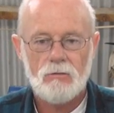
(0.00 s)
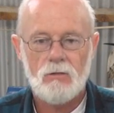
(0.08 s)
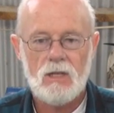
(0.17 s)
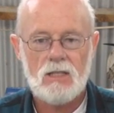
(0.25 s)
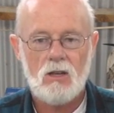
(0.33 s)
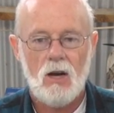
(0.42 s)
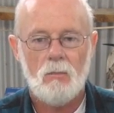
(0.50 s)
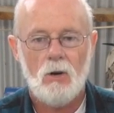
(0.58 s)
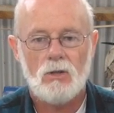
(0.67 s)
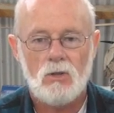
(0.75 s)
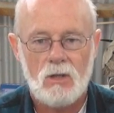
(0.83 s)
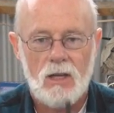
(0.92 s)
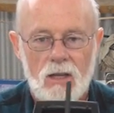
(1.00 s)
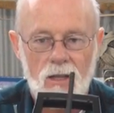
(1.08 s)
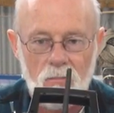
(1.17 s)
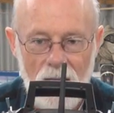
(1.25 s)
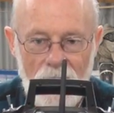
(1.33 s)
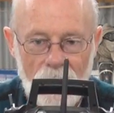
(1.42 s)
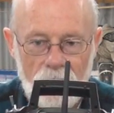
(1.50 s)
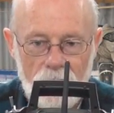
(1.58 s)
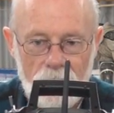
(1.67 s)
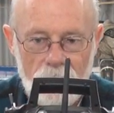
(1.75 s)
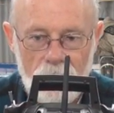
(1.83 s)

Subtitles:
FreeSky module in the back,